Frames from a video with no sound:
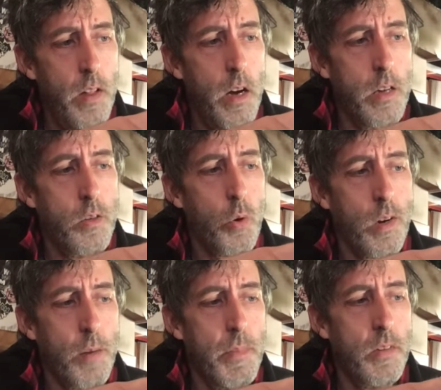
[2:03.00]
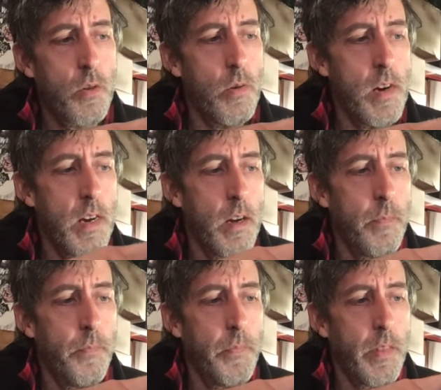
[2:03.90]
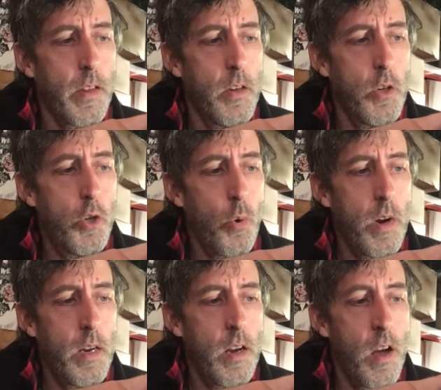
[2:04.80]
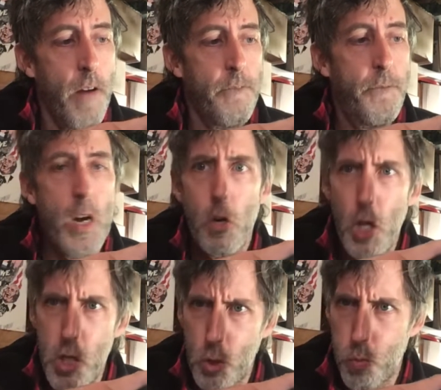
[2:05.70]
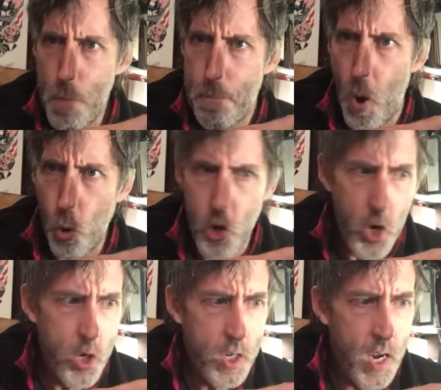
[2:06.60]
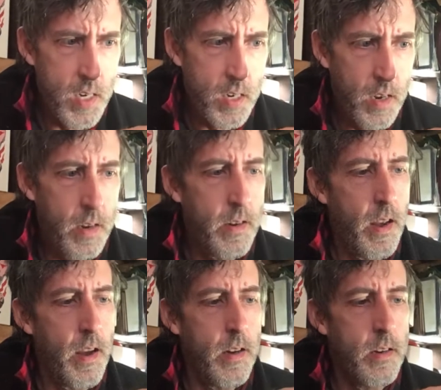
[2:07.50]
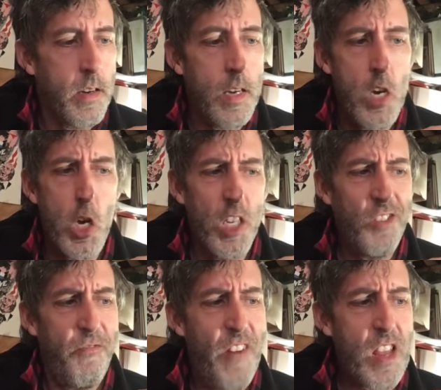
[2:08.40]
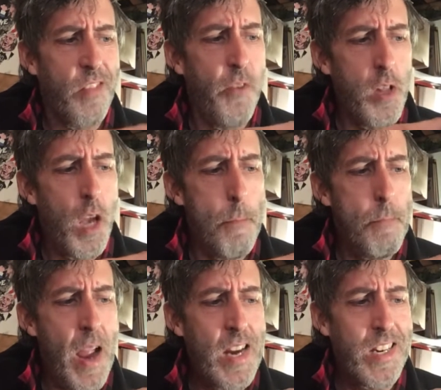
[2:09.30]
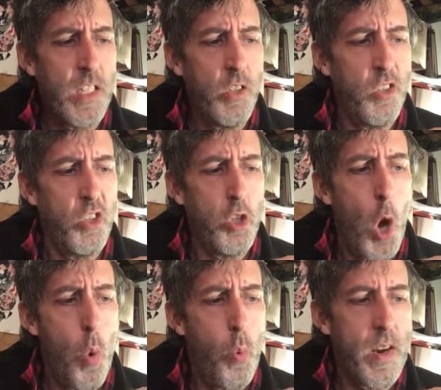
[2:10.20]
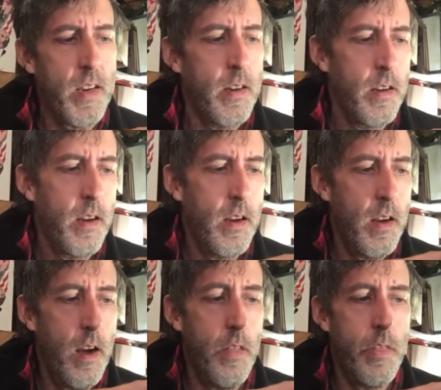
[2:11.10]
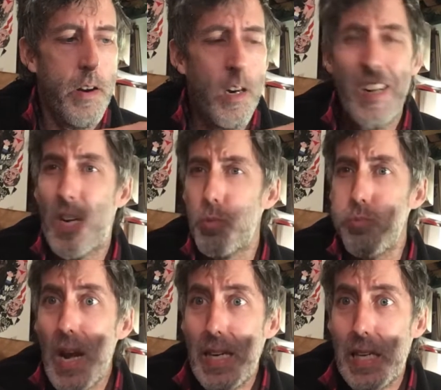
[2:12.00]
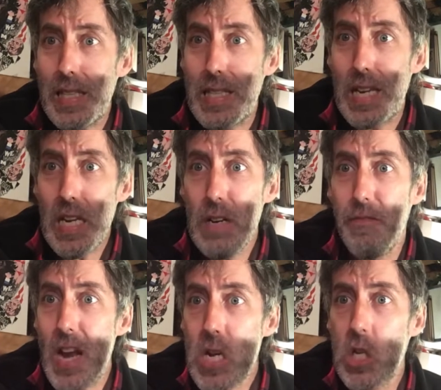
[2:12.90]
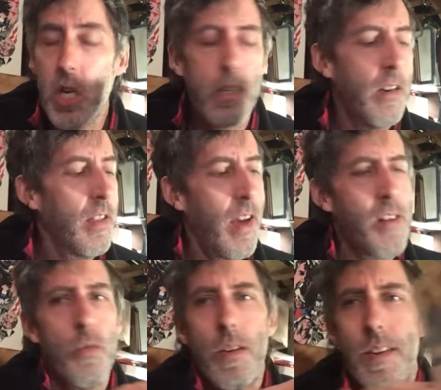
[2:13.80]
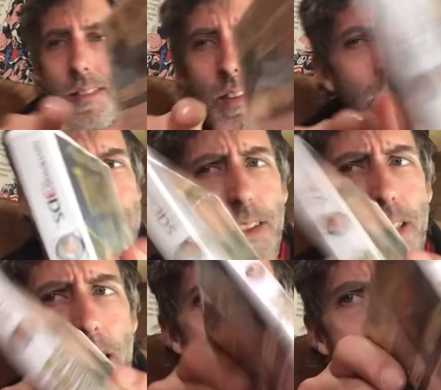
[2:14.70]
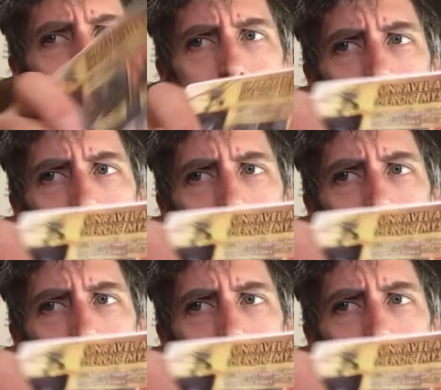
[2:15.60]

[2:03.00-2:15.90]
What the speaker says: a historic mystery. Join fearless reporter Tintin and his faithful companion Snowy on their greatest adventure. There's a lot of